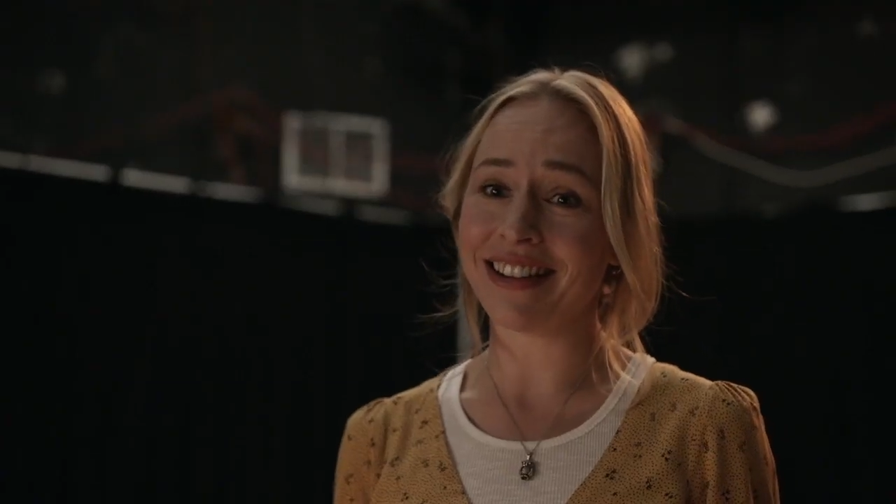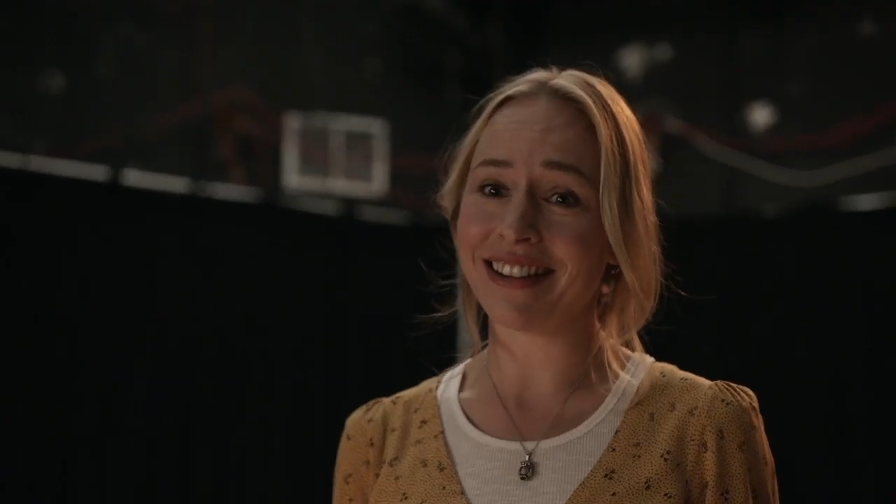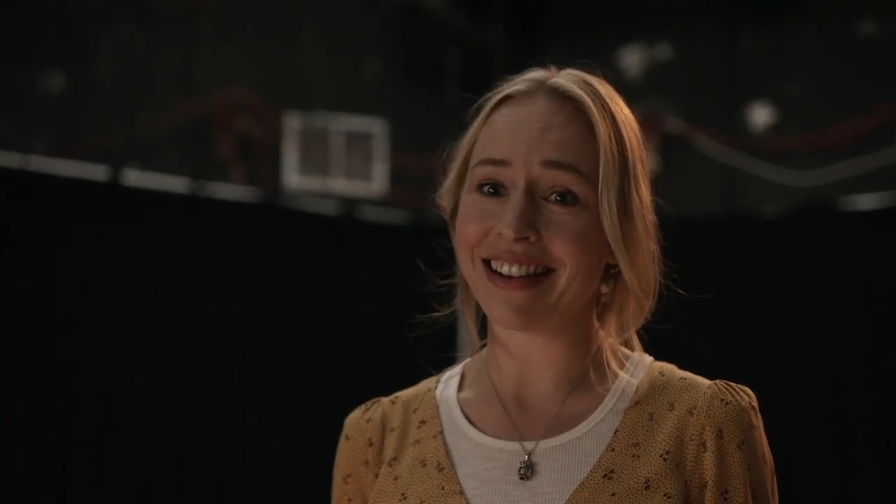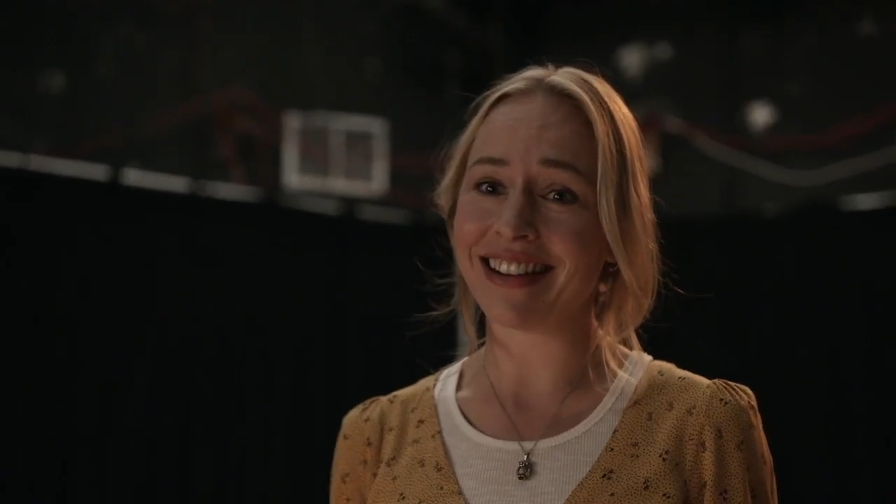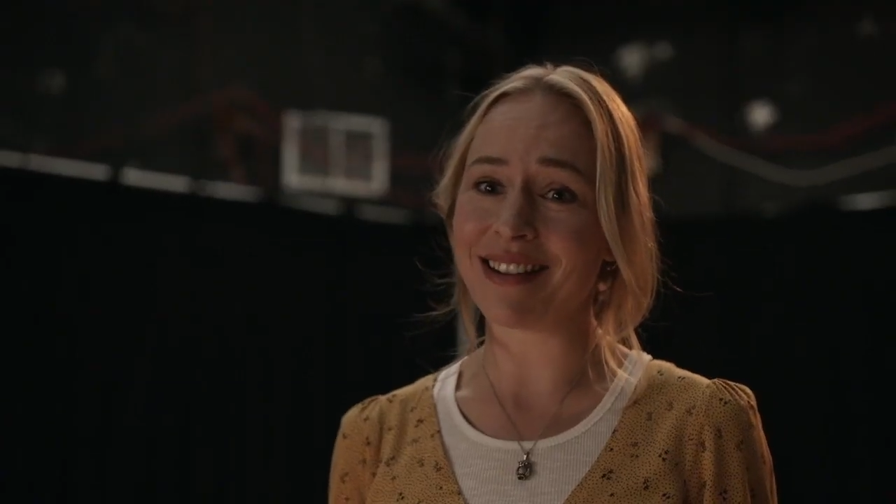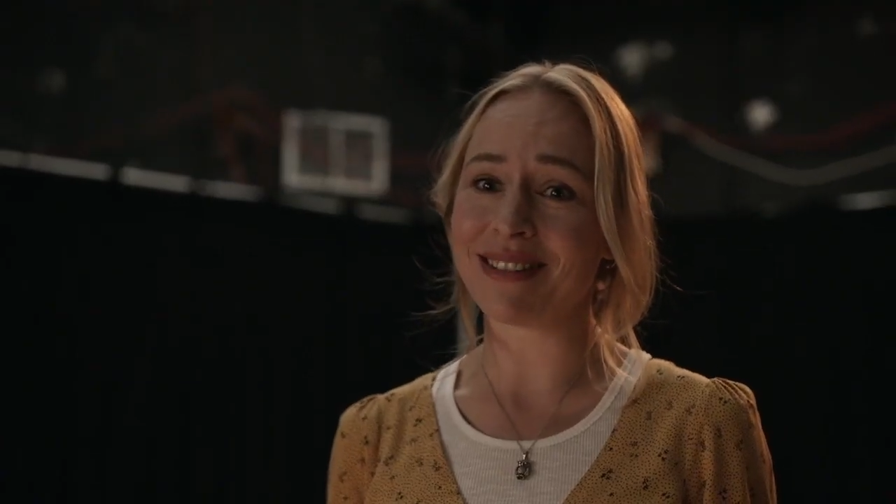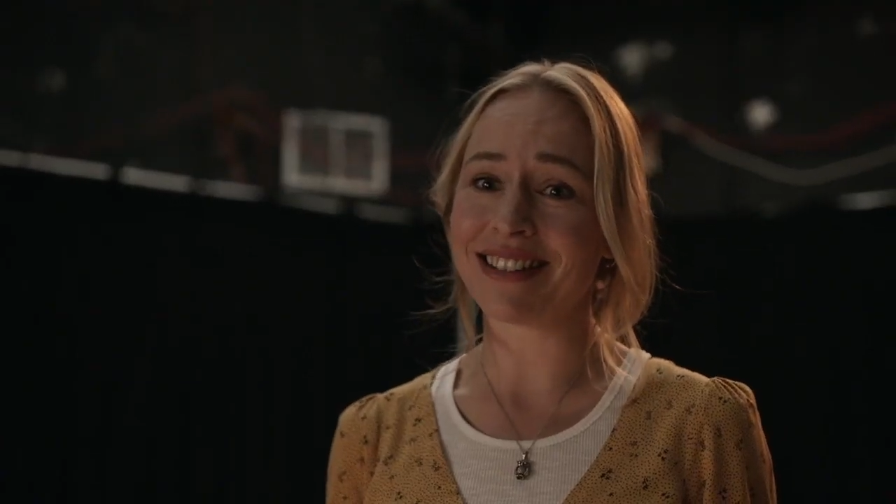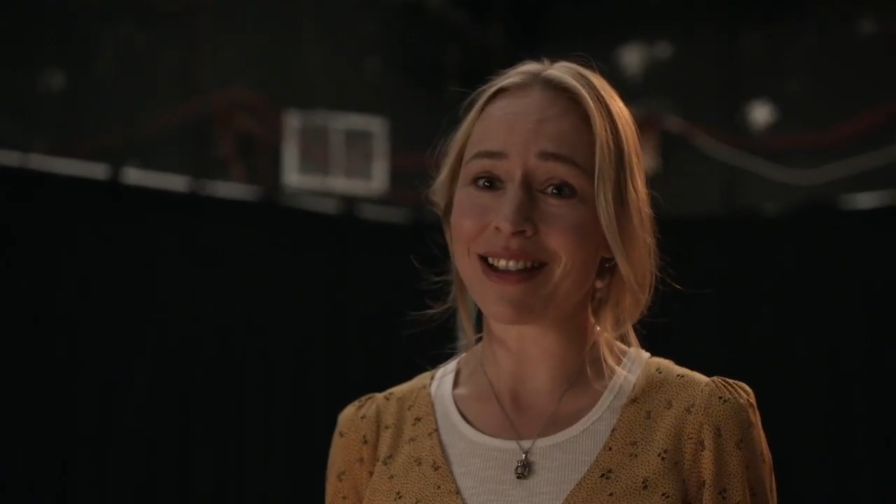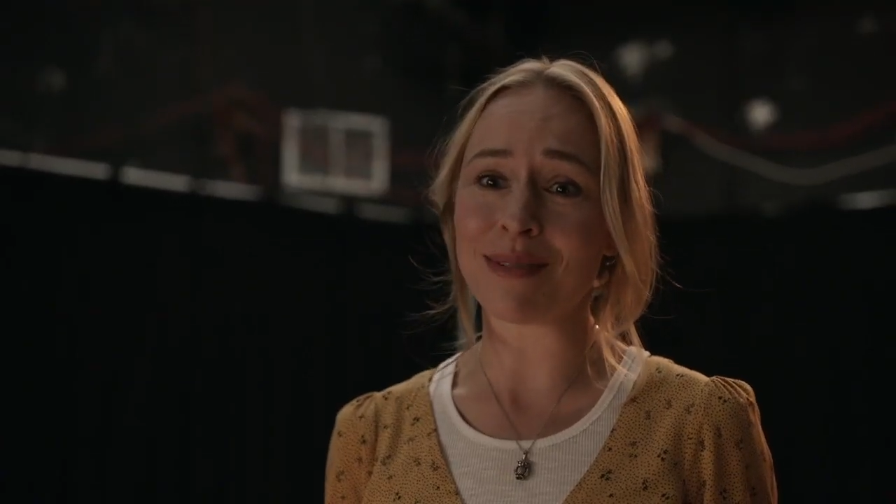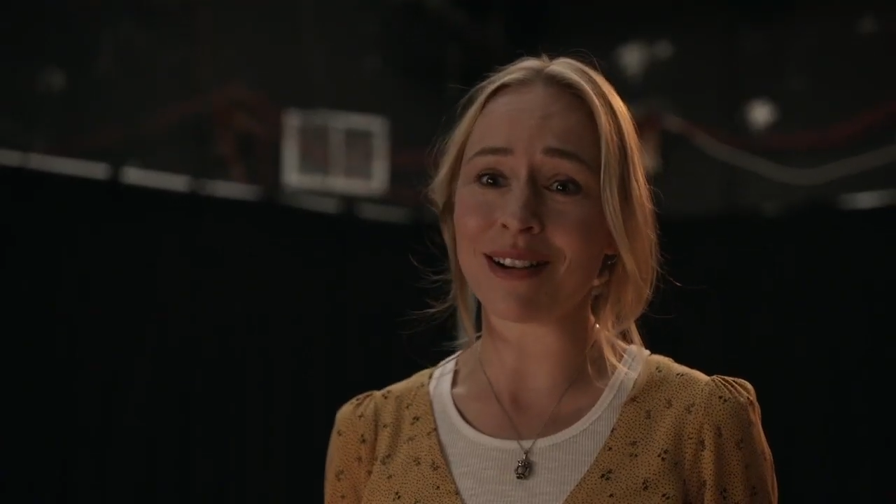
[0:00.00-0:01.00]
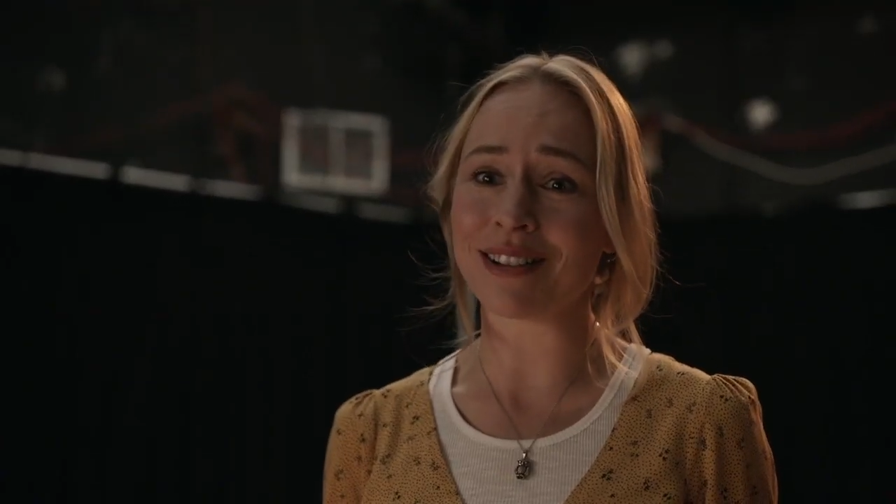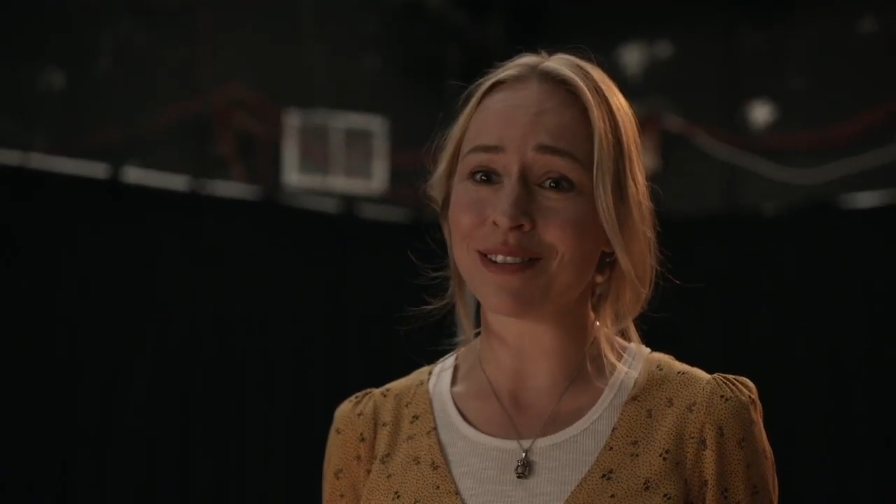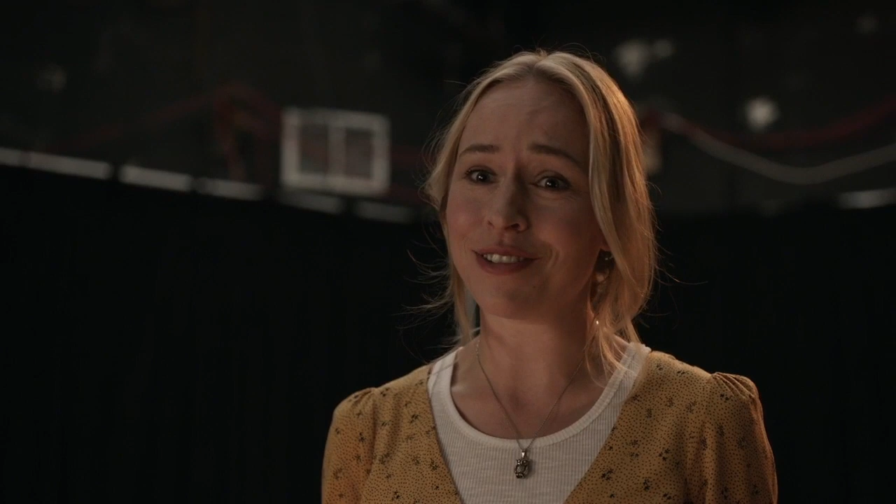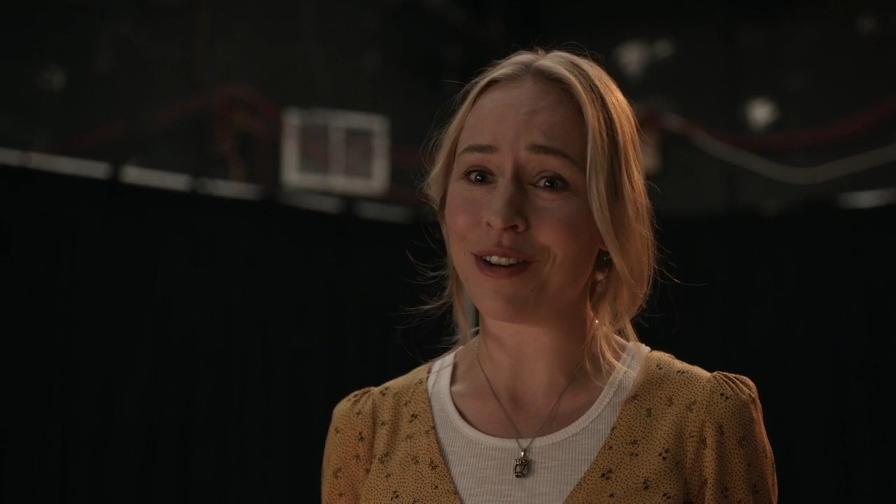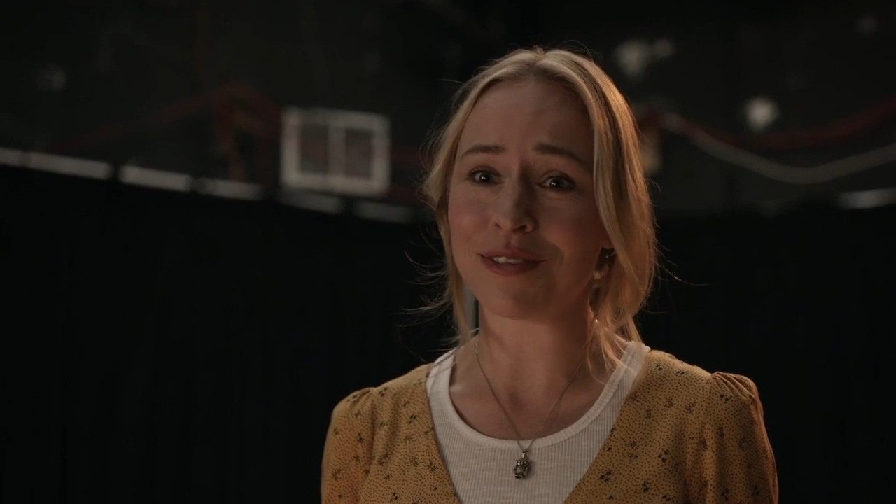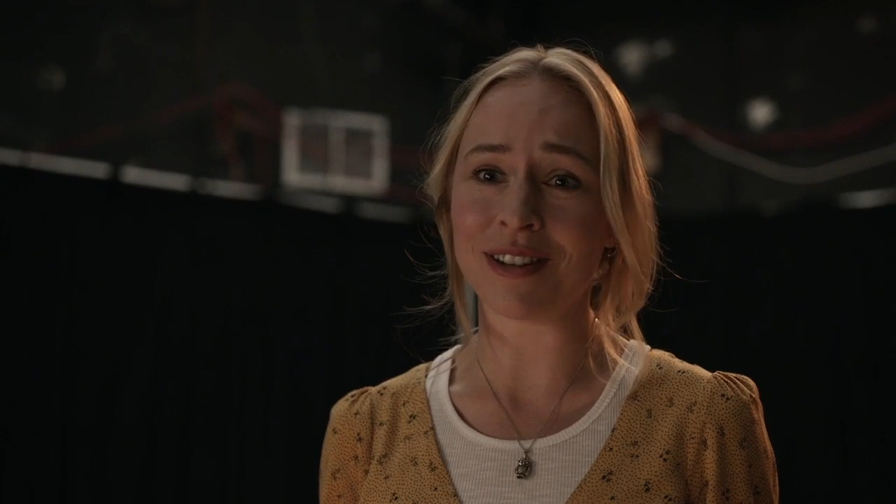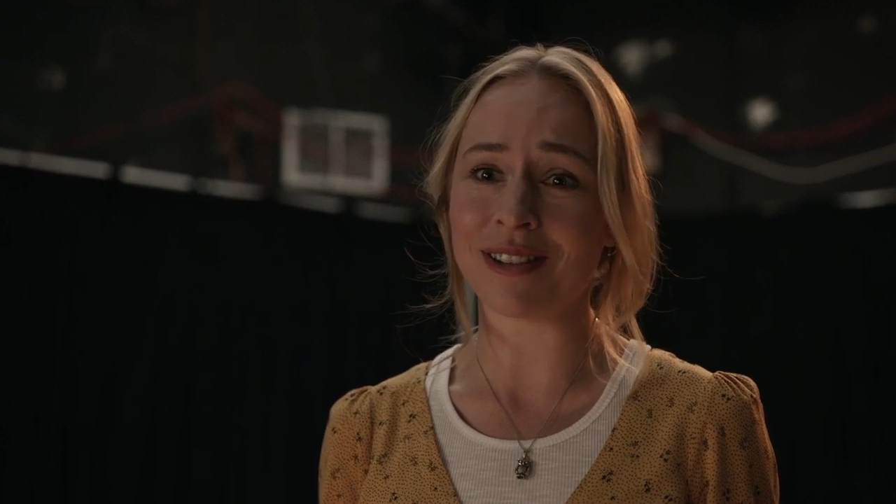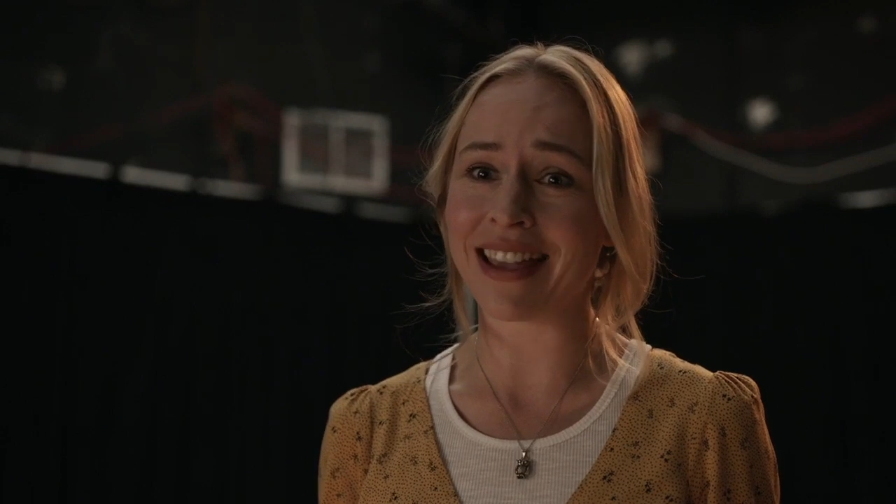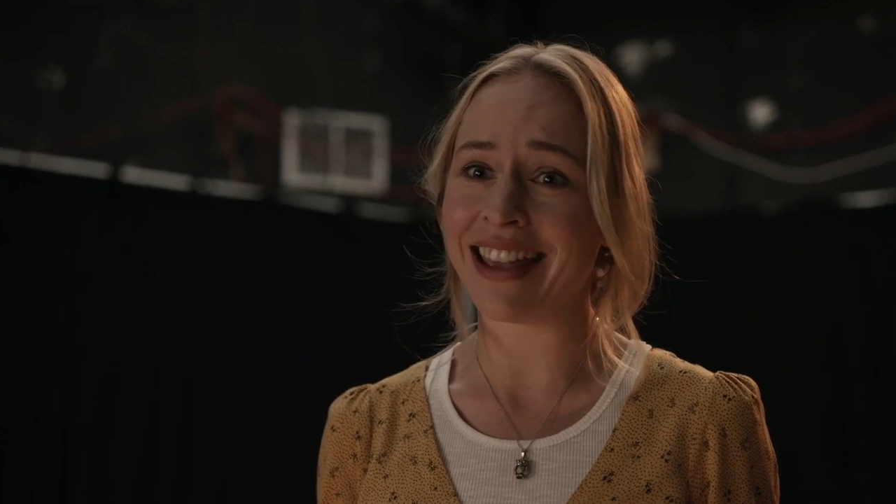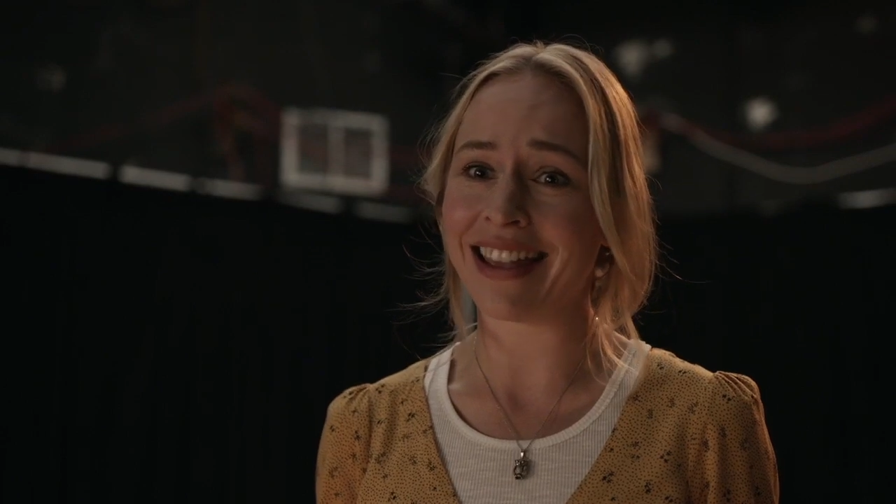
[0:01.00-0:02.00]
here, and I'm not gonna fall for it,
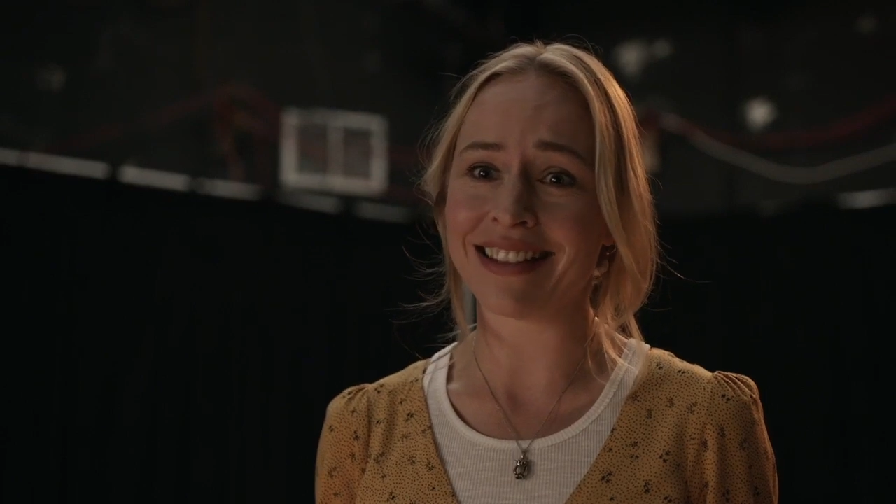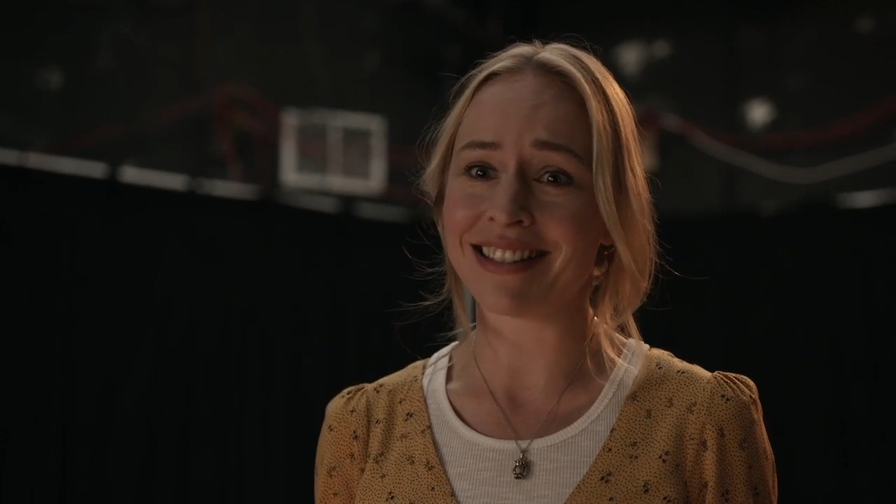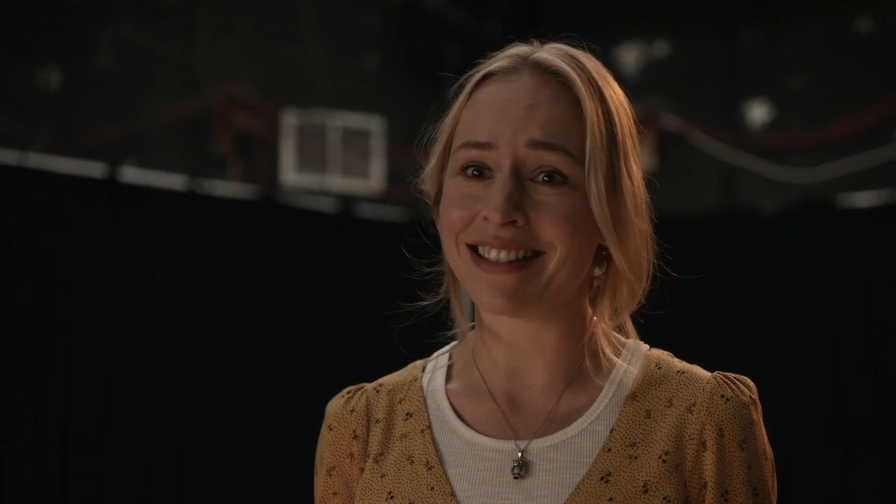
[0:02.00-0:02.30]
okay?